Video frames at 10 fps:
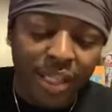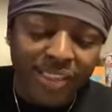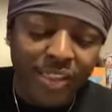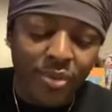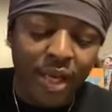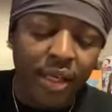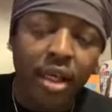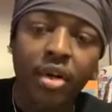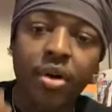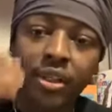Let's see why
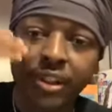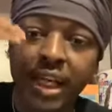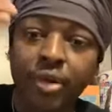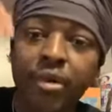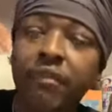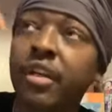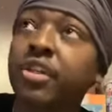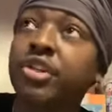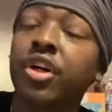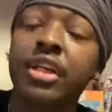uh, John the
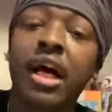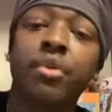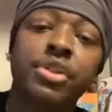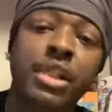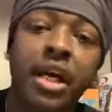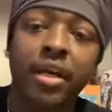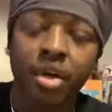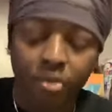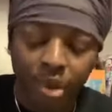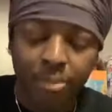Revelator saw Yahawashi
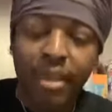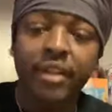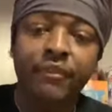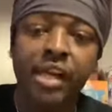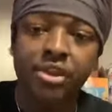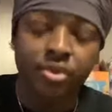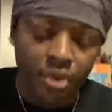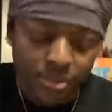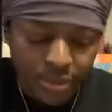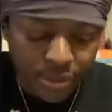with a bloody vesture
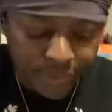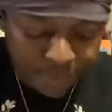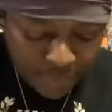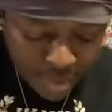on, huh?